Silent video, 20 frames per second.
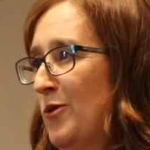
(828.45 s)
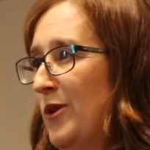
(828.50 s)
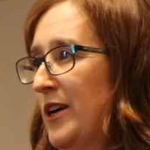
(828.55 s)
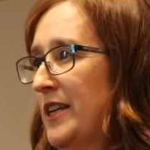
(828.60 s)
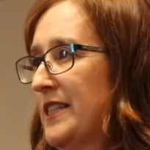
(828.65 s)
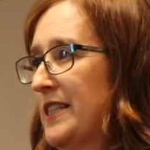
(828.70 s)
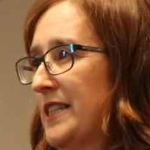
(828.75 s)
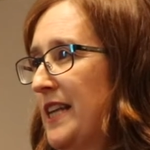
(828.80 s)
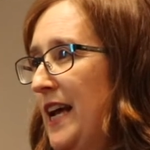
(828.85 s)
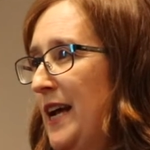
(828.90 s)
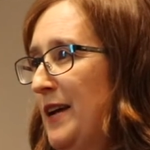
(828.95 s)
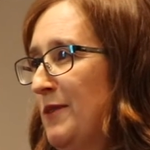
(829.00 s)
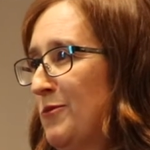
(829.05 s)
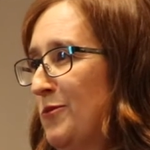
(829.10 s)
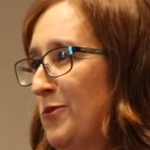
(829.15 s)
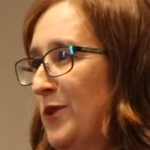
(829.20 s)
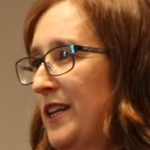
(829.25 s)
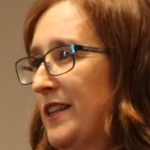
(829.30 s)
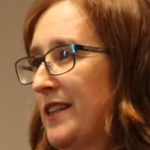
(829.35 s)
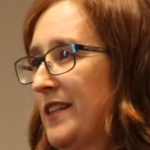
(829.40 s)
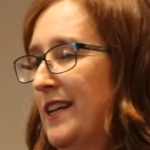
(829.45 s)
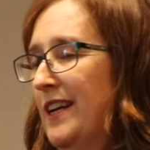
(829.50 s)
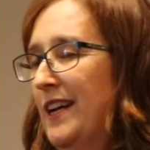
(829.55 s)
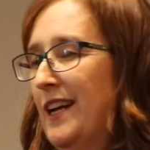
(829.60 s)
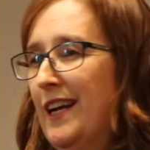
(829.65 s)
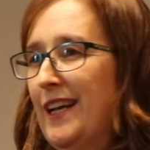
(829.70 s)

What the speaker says: Queensland with